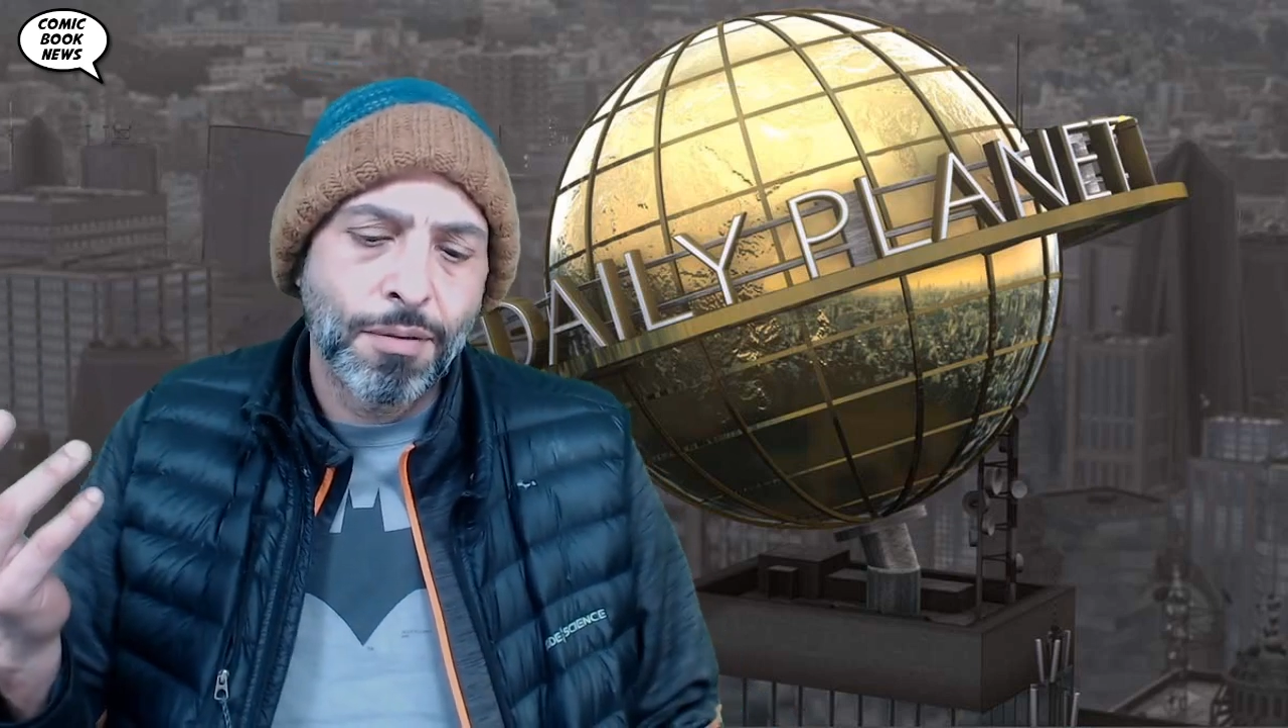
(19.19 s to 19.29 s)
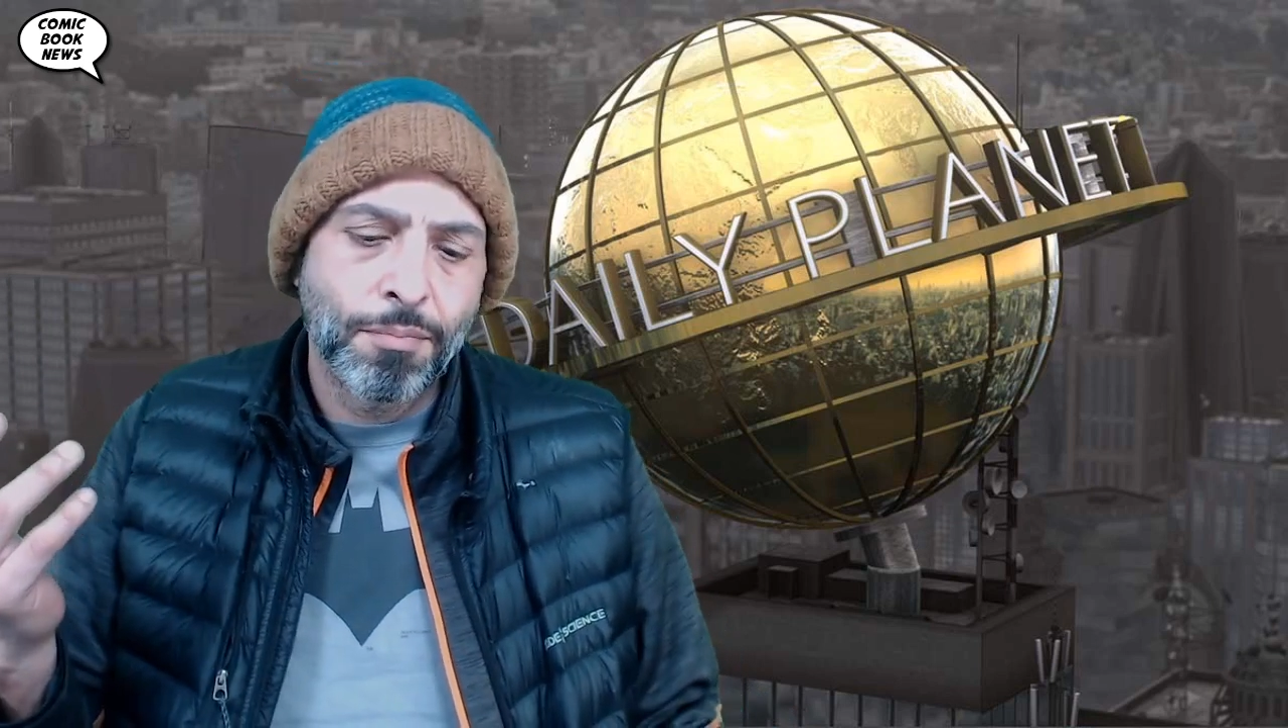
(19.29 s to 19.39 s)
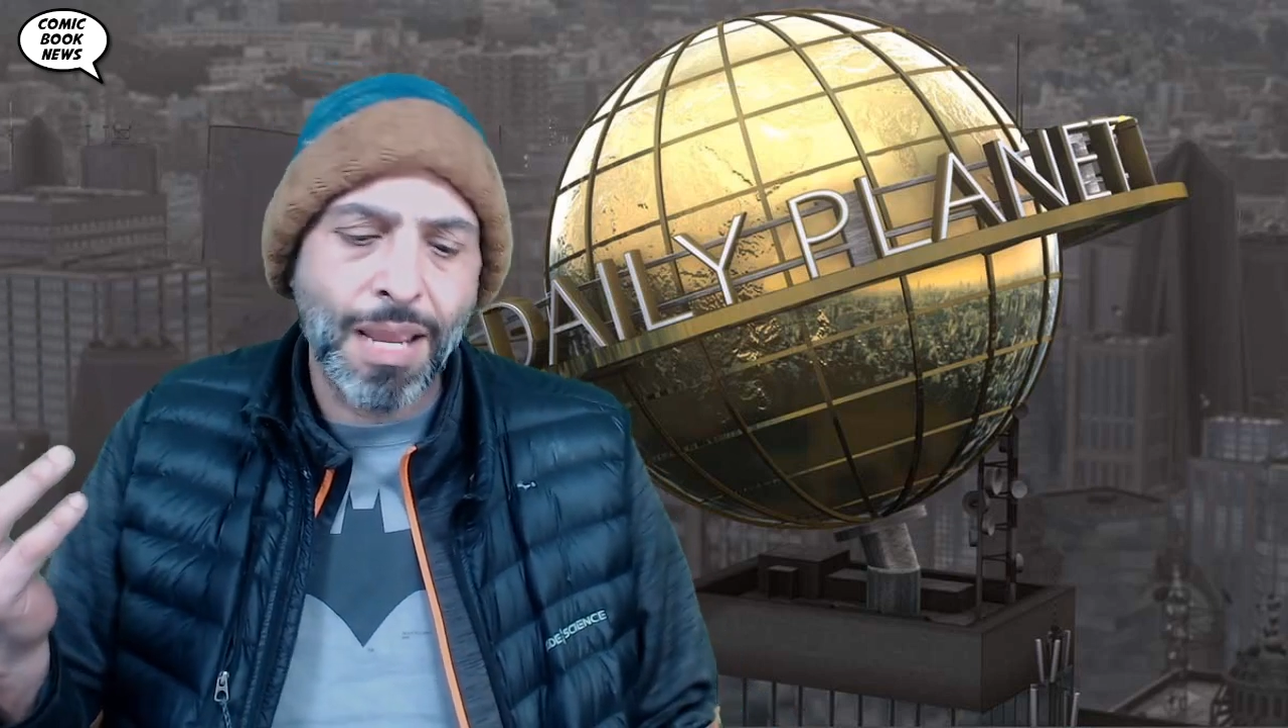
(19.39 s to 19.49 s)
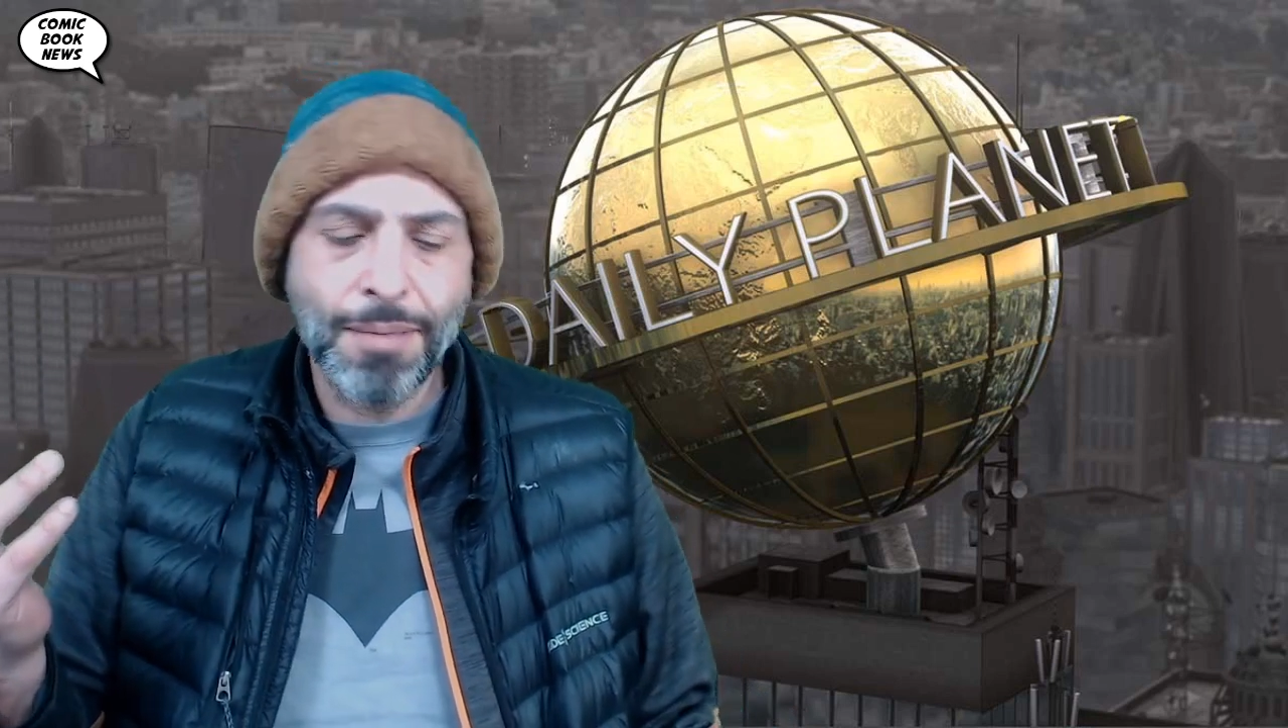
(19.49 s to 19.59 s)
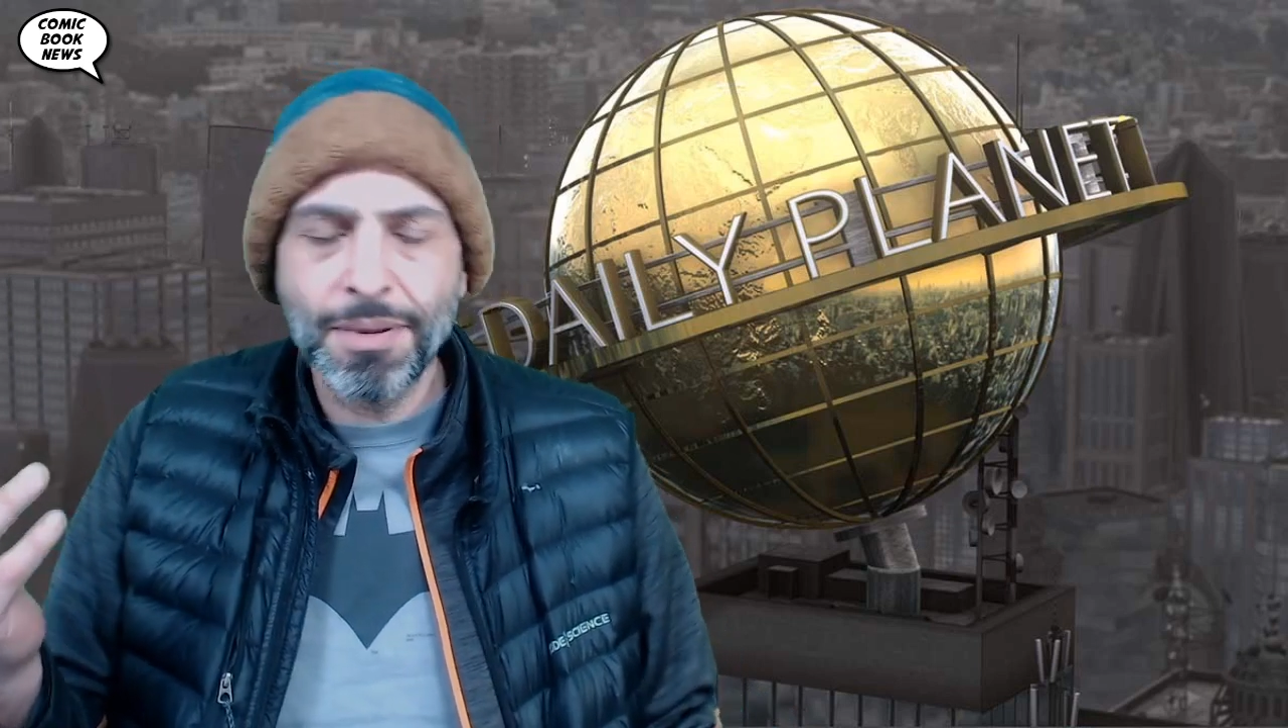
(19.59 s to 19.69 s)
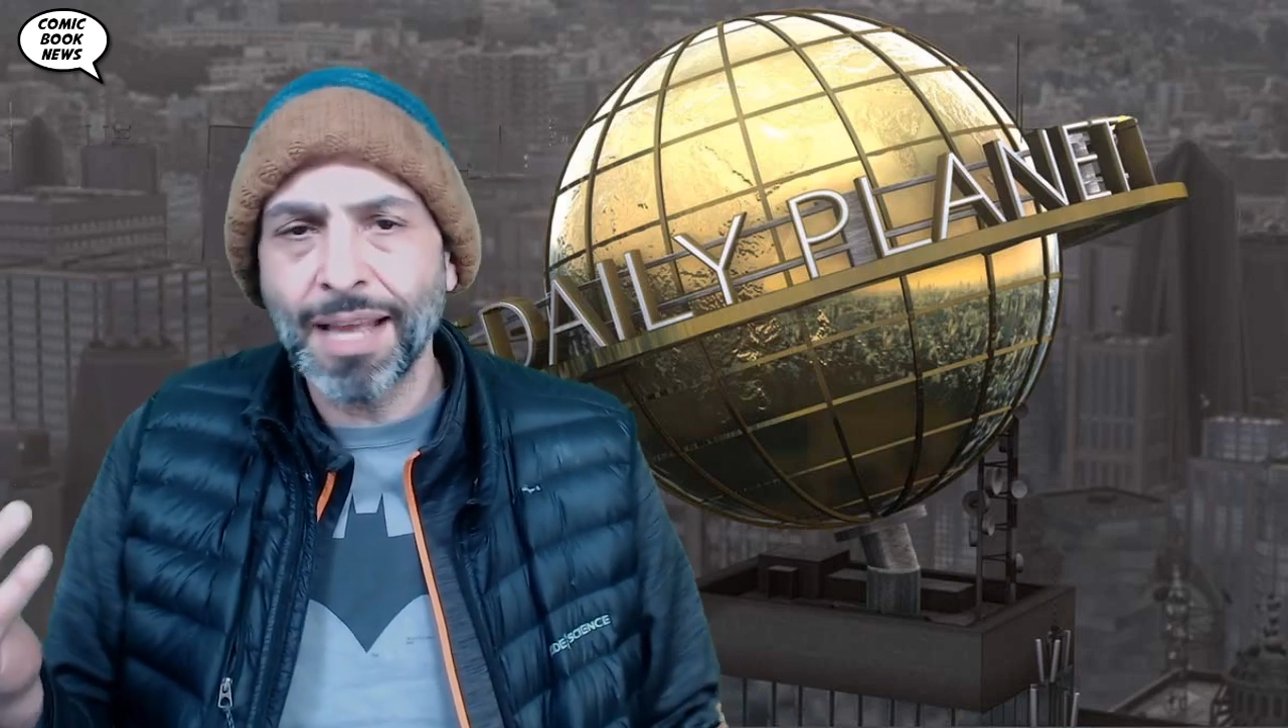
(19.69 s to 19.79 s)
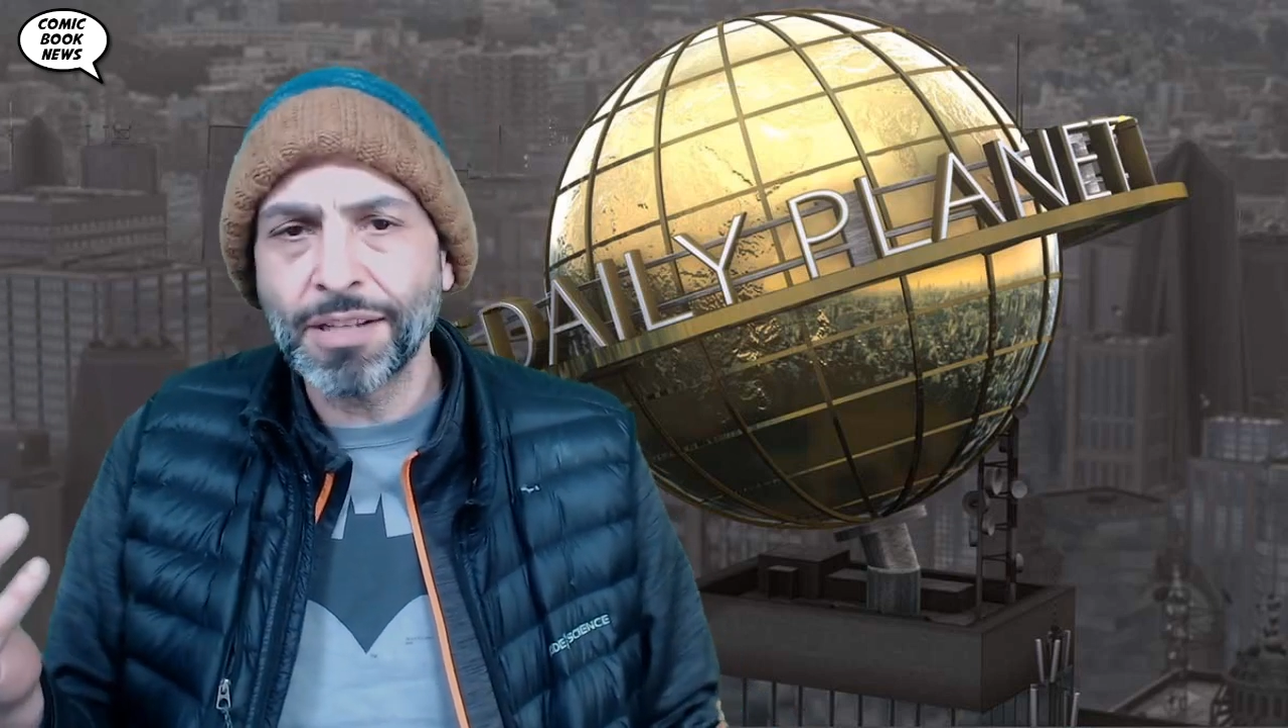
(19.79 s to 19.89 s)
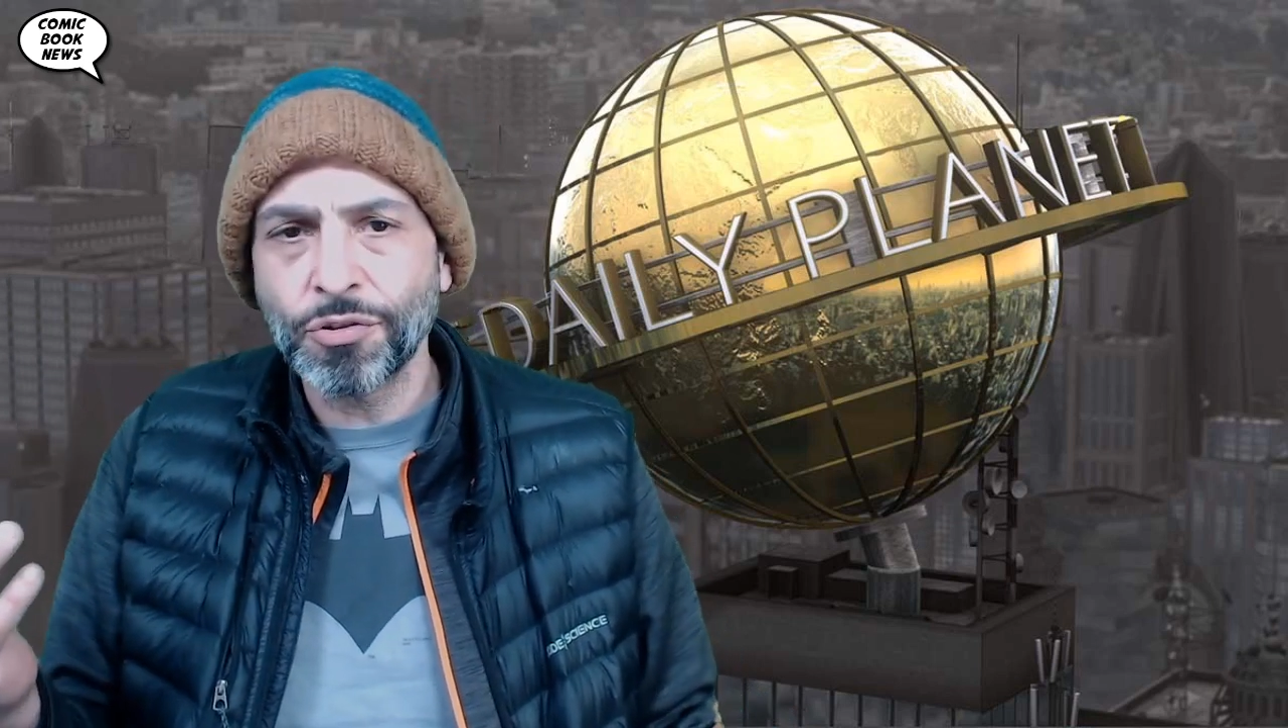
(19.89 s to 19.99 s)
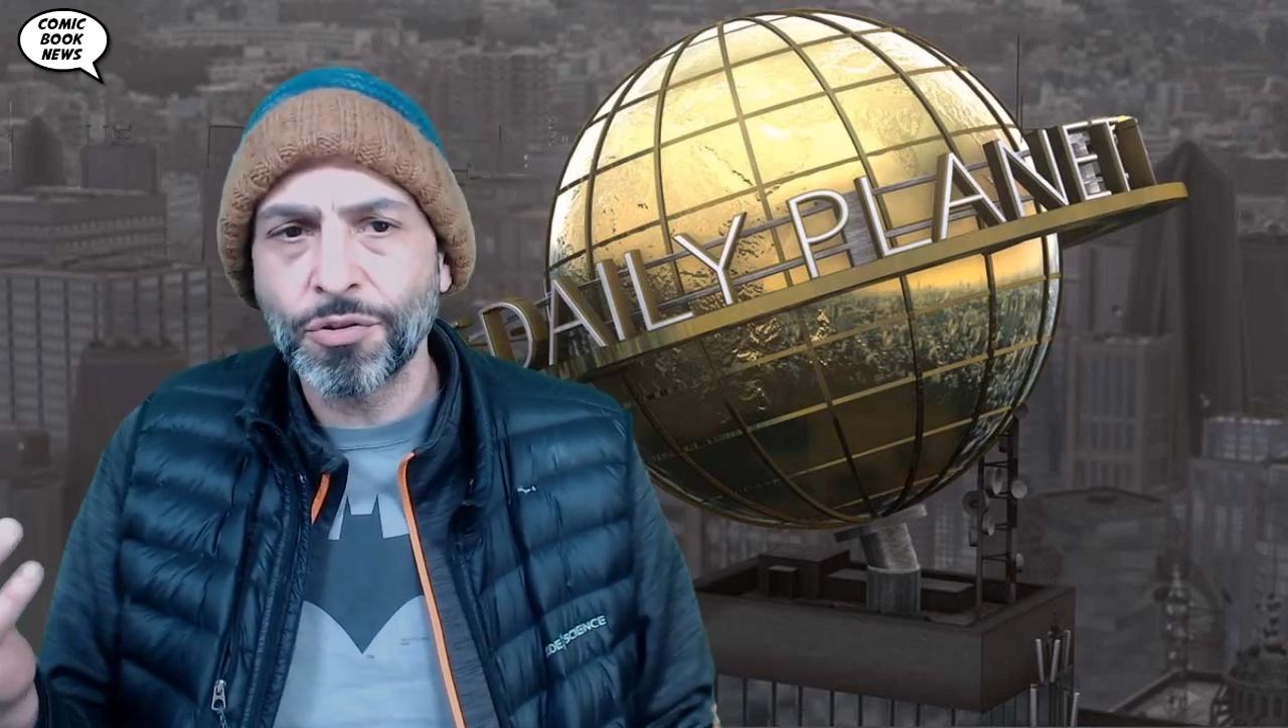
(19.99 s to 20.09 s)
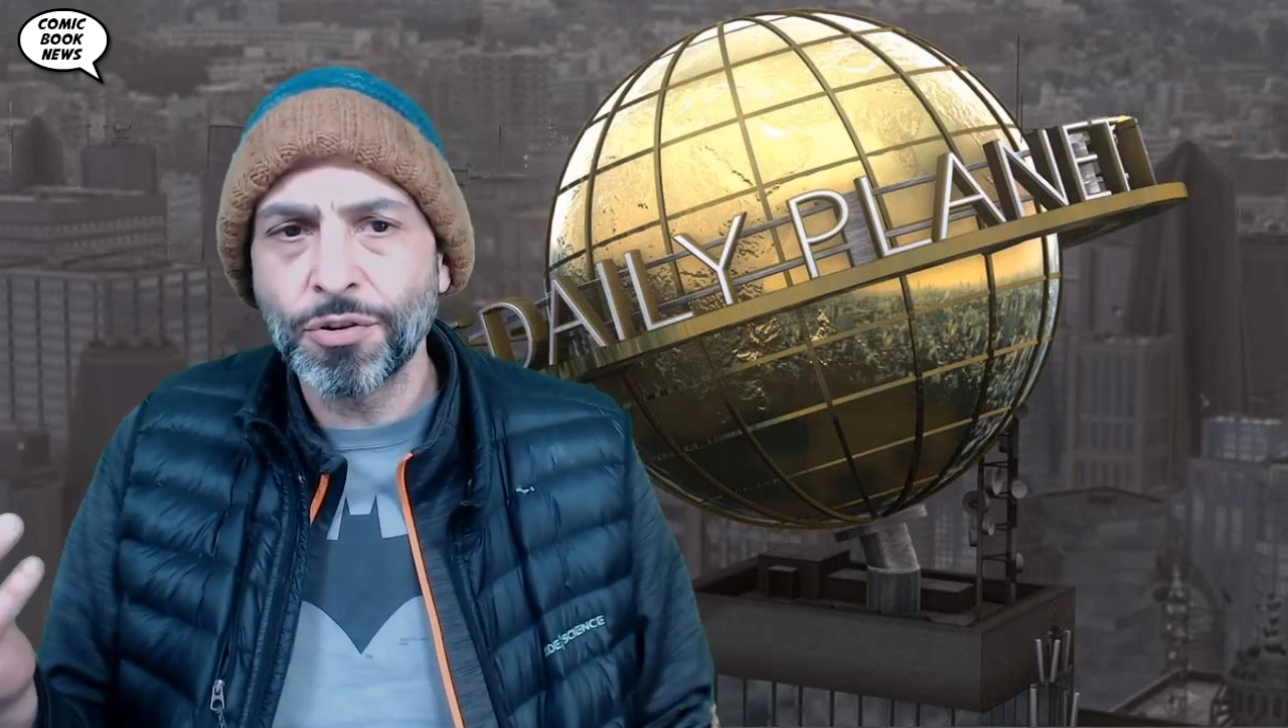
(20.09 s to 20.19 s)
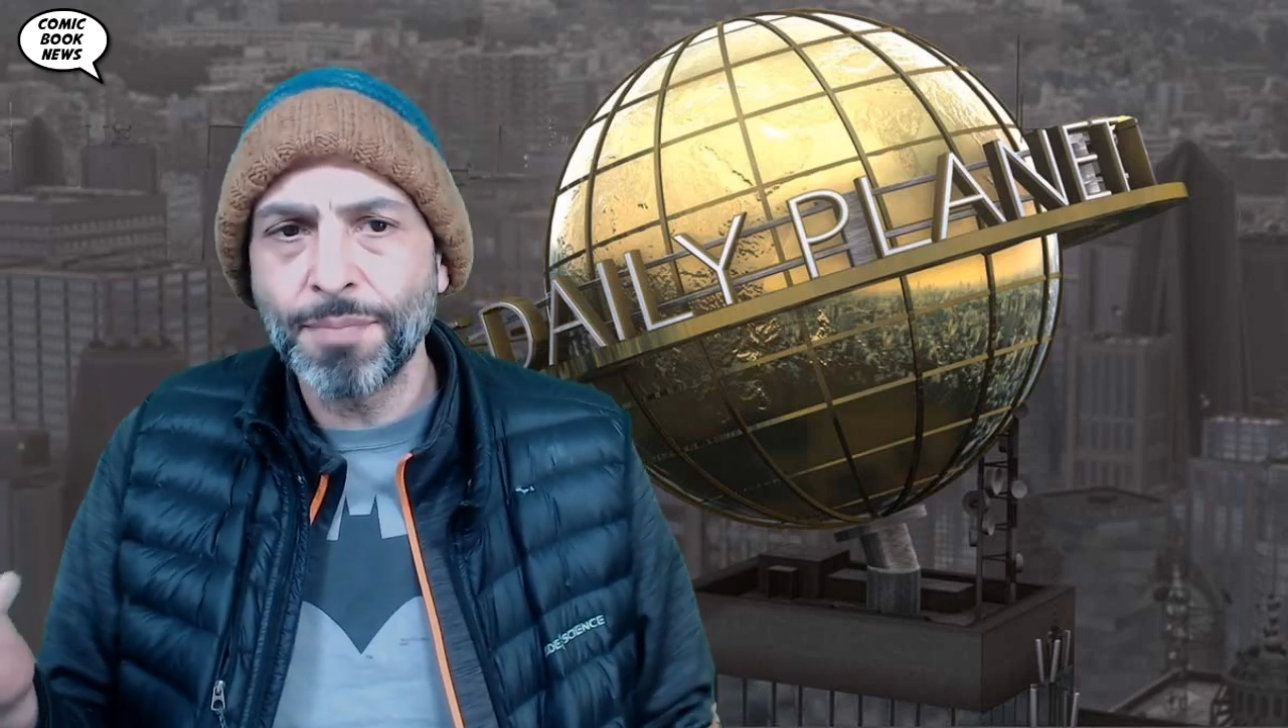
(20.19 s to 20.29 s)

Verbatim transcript: maybe that's true.